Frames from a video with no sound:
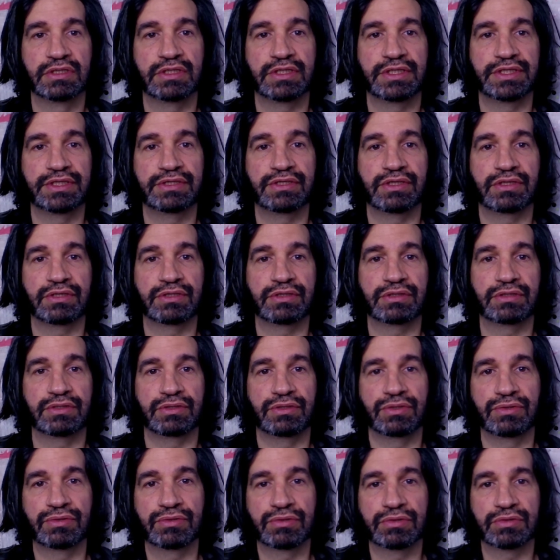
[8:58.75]
in our
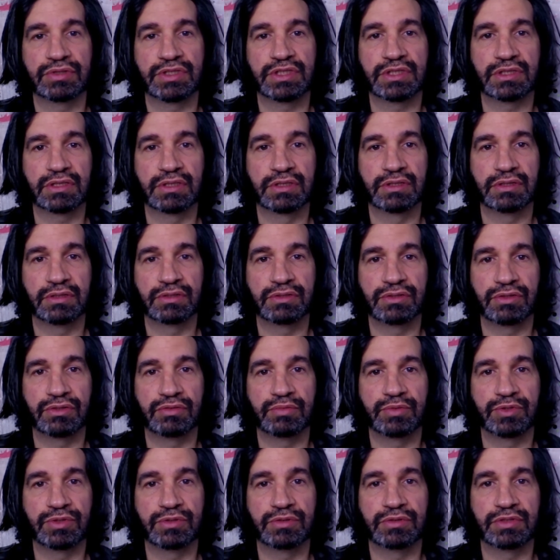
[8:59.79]
local and
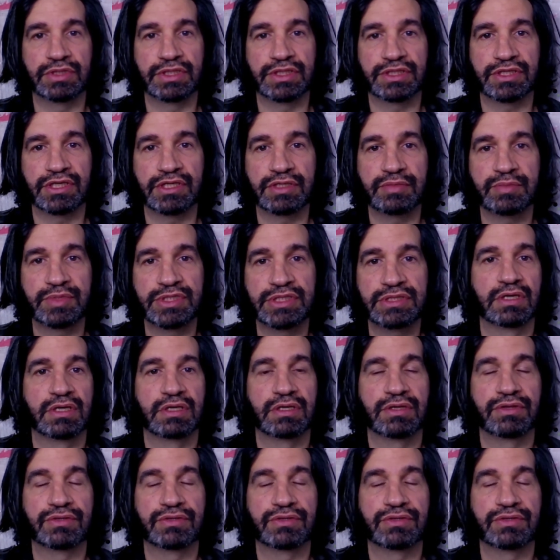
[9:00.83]
global economy?